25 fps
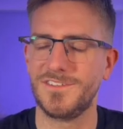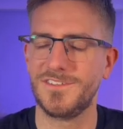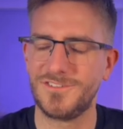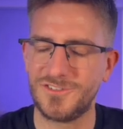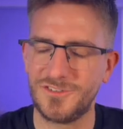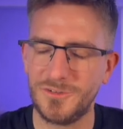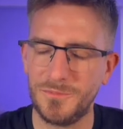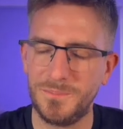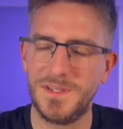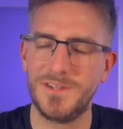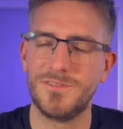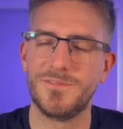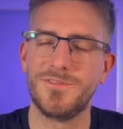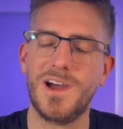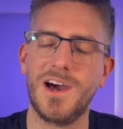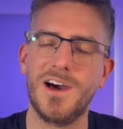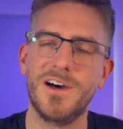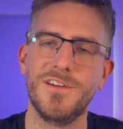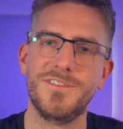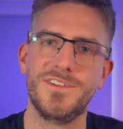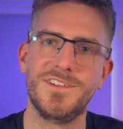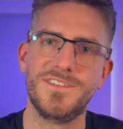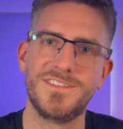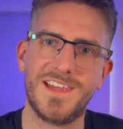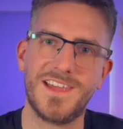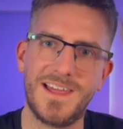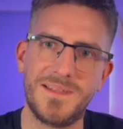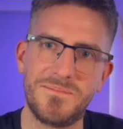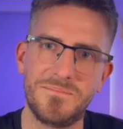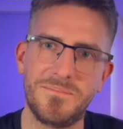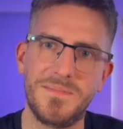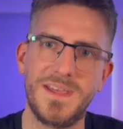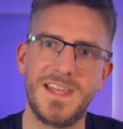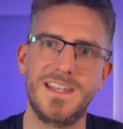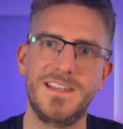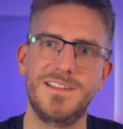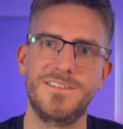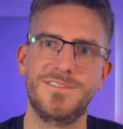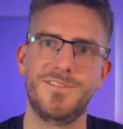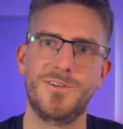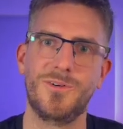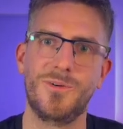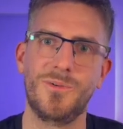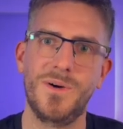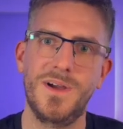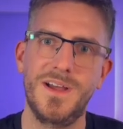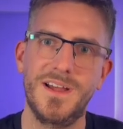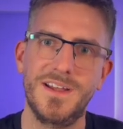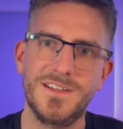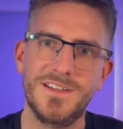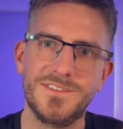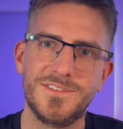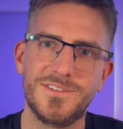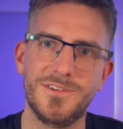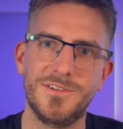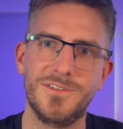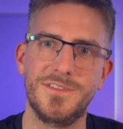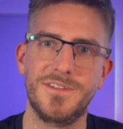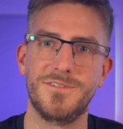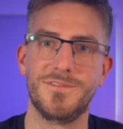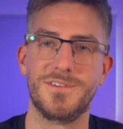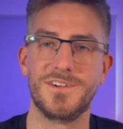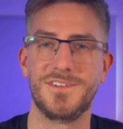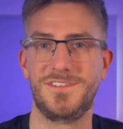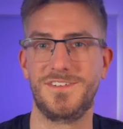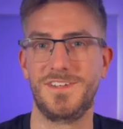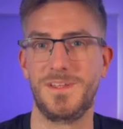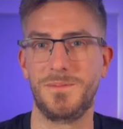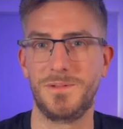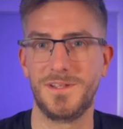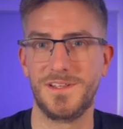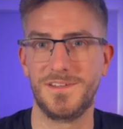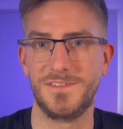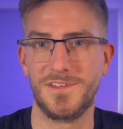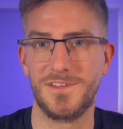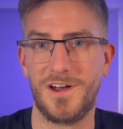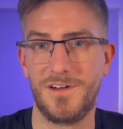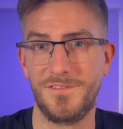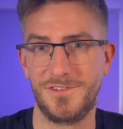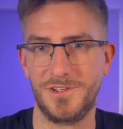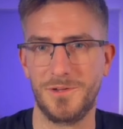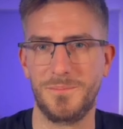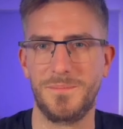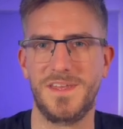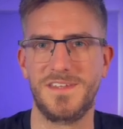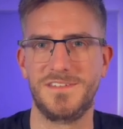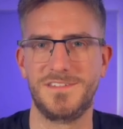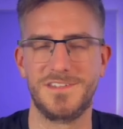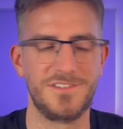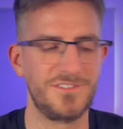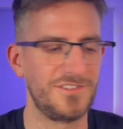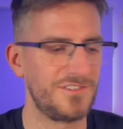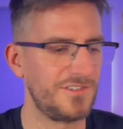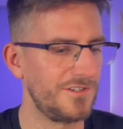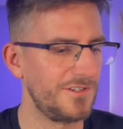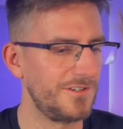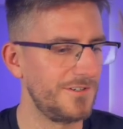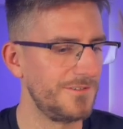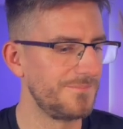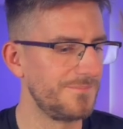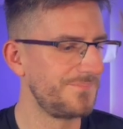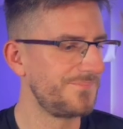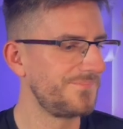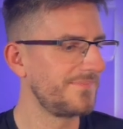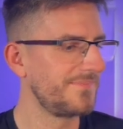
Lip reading: It should be relevant and meaningful to the recipients of your message too.